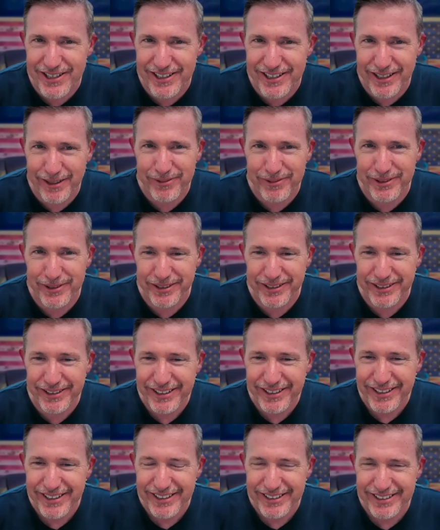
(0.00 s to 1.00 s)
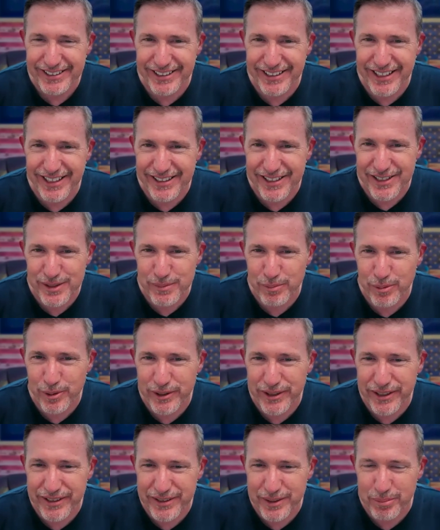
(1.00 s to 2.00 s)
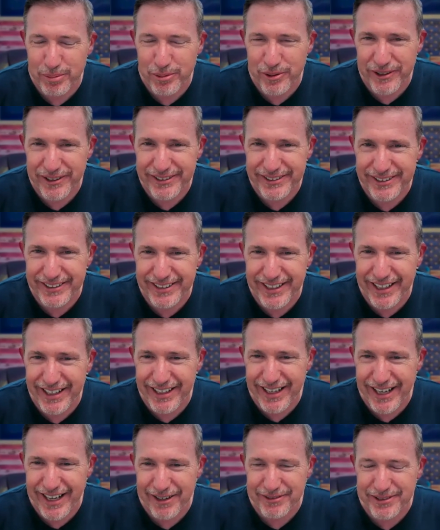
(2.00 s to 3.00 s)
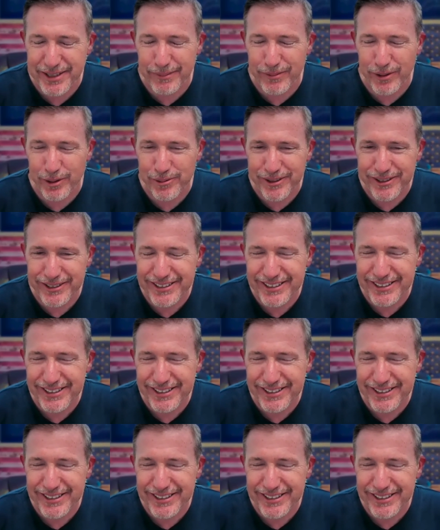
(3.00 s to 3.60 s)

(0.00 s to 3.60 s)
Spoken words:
enough to get this book into print and get it out to everyone?